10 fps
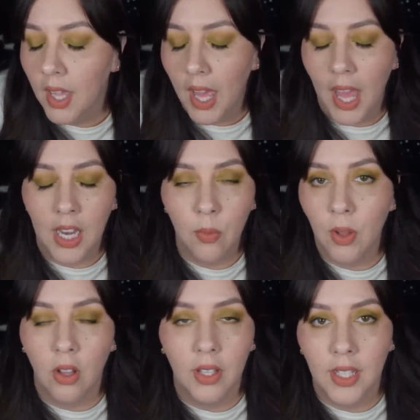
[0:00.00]
And it
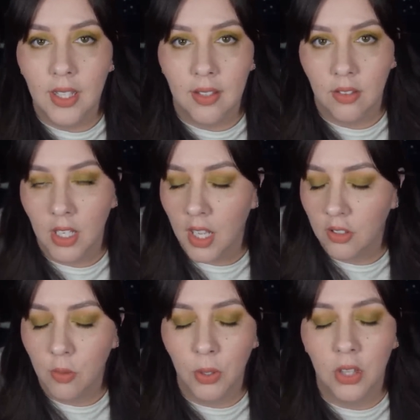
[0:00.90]
went on like this. It got
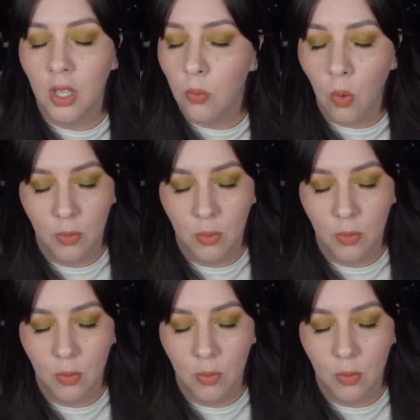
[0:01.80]
to the point that